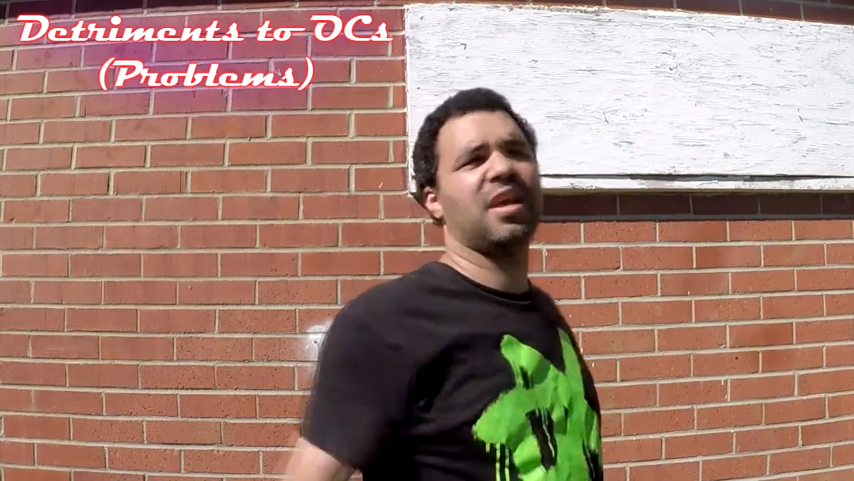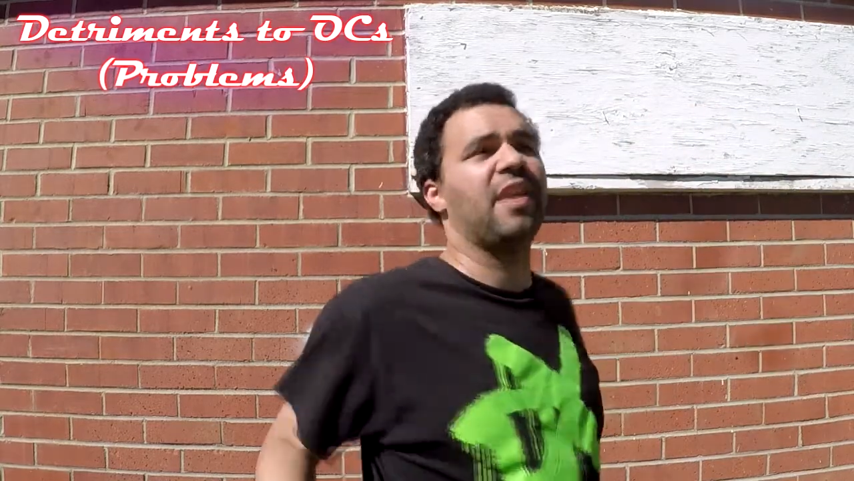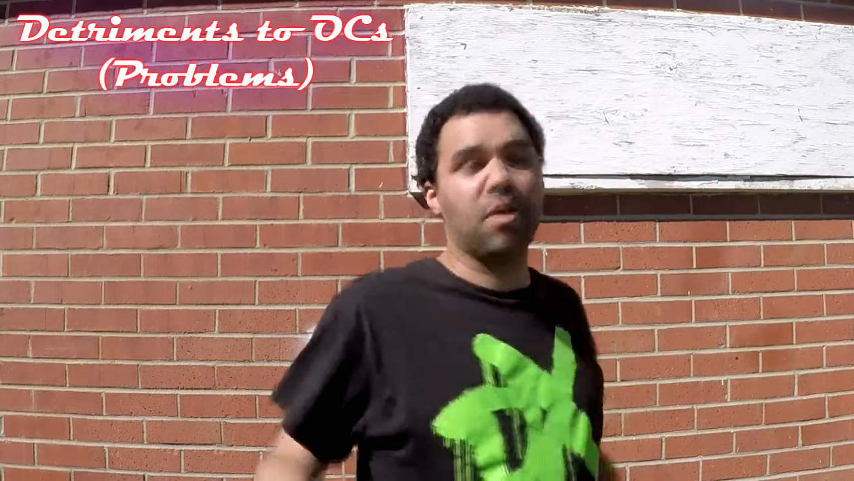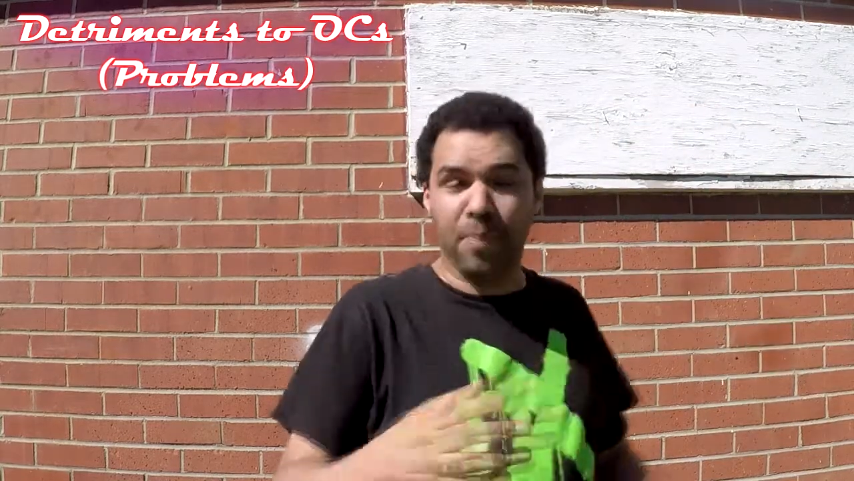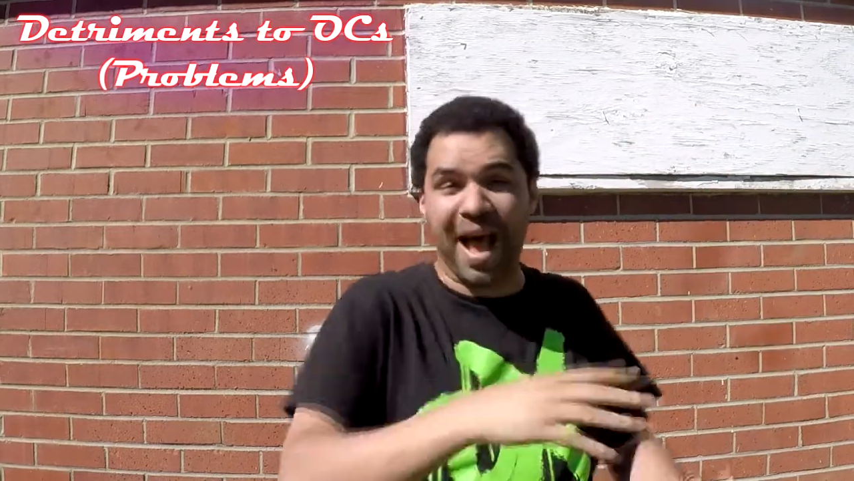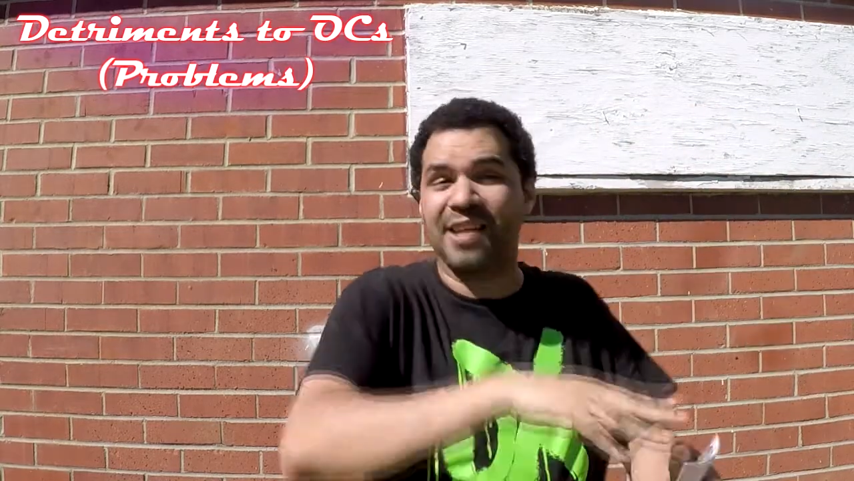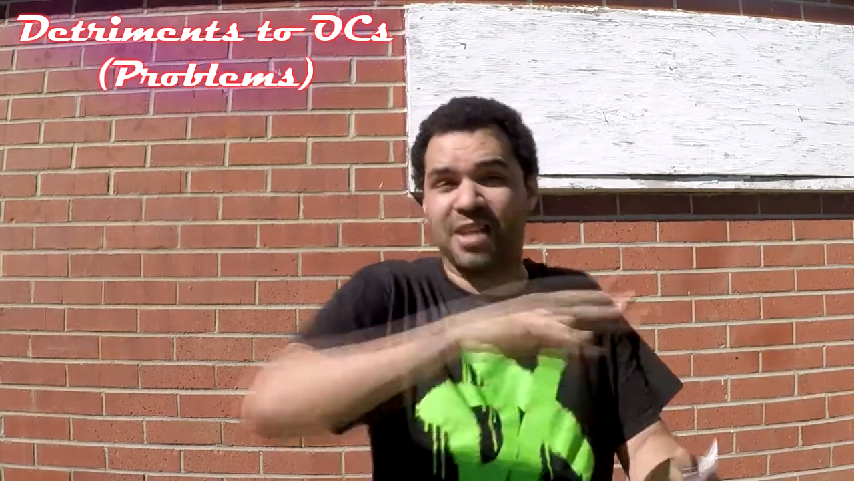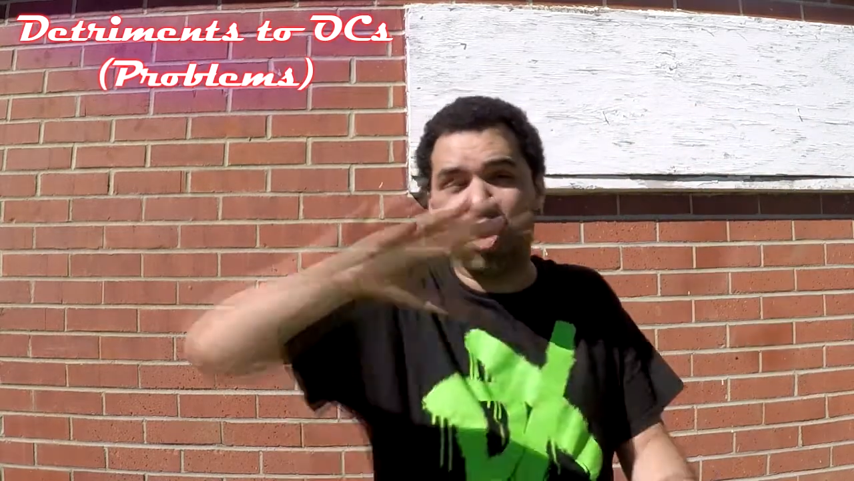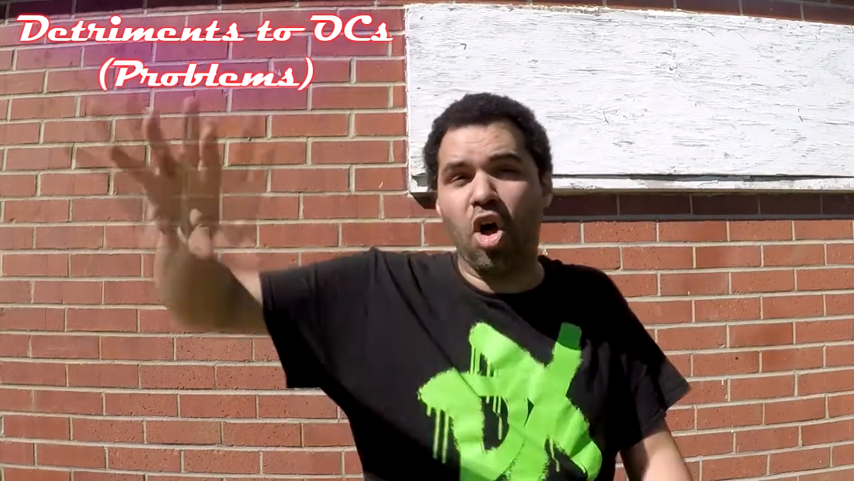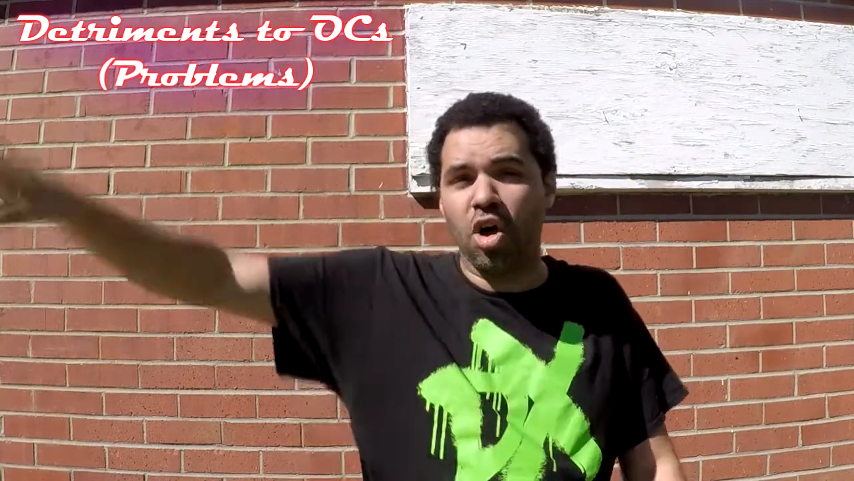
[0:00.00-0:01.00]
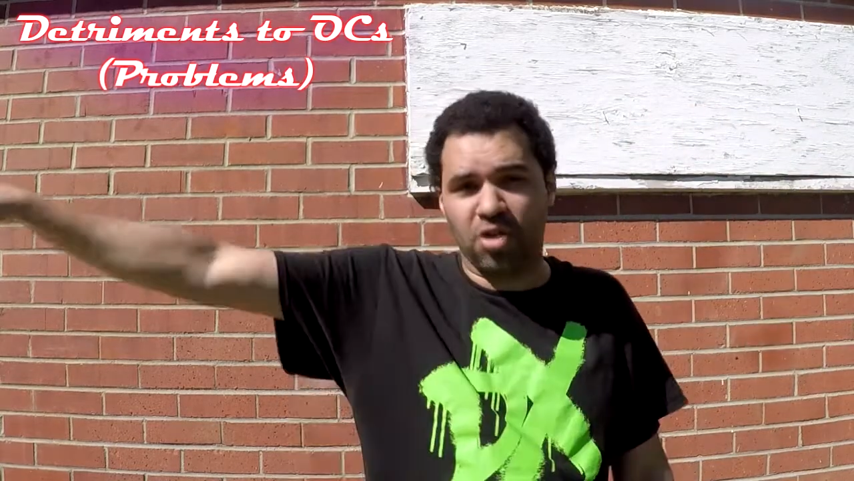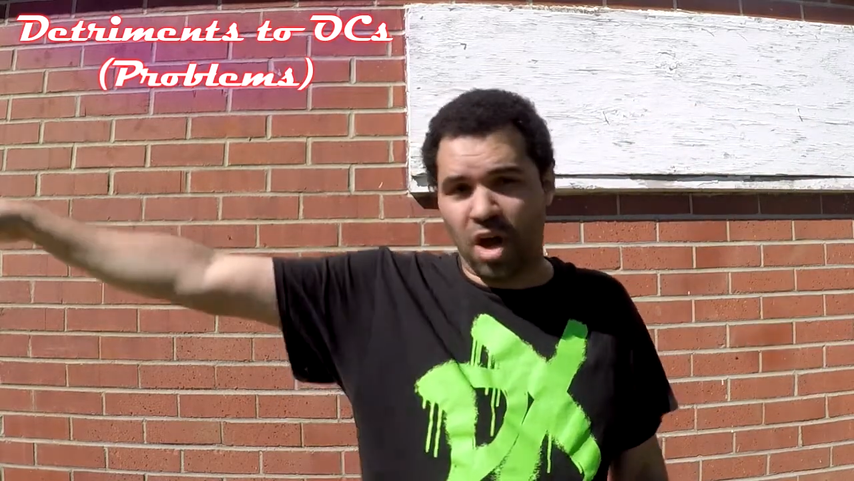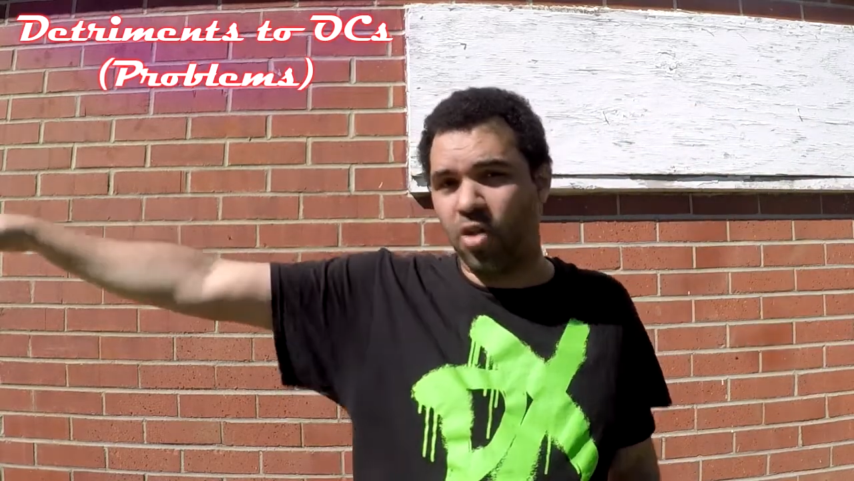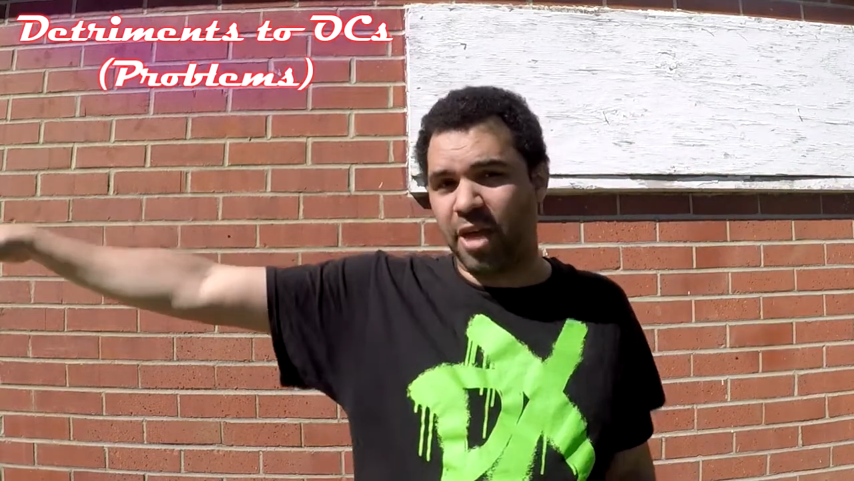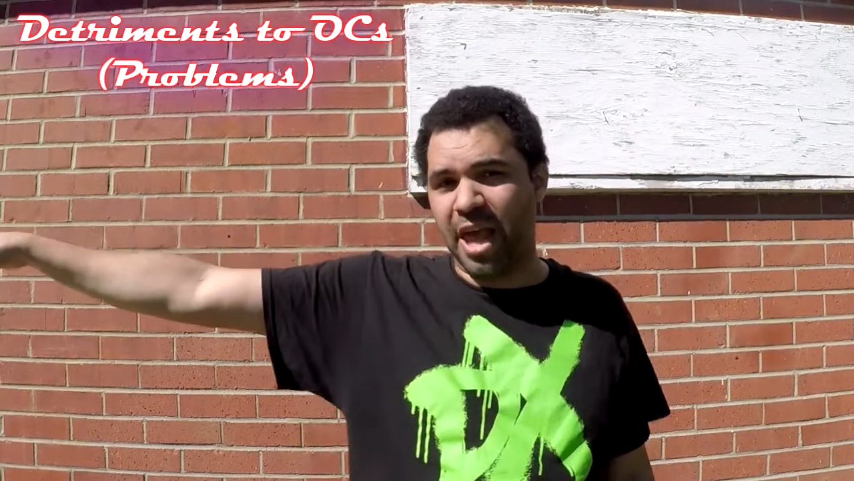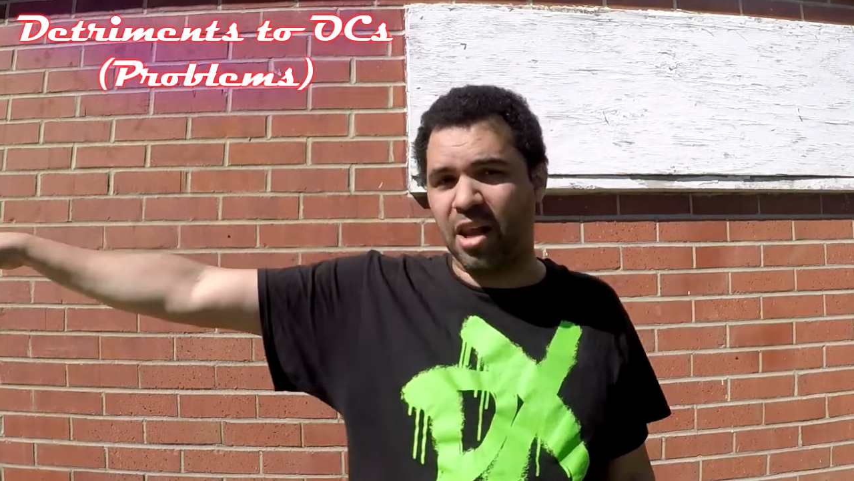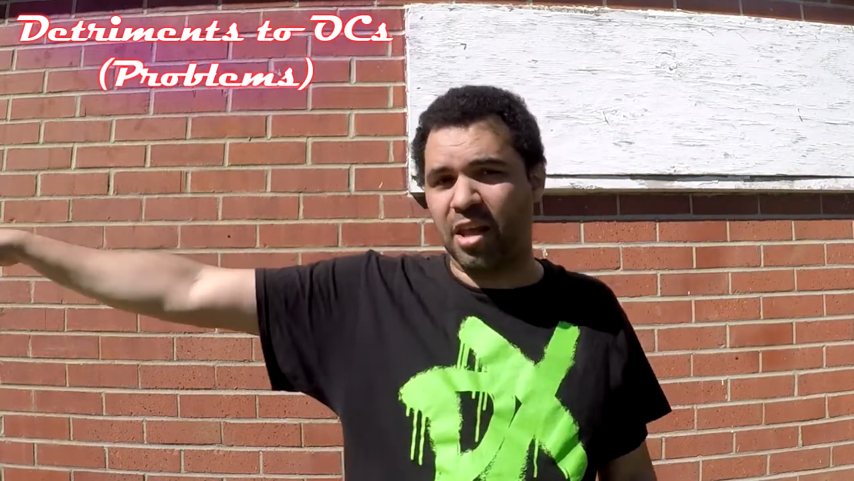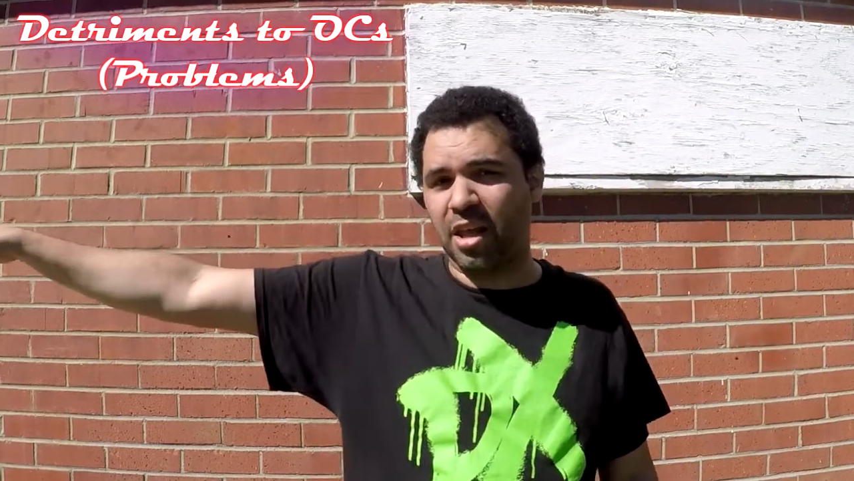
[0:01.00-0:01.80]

and they've passed that along to other canon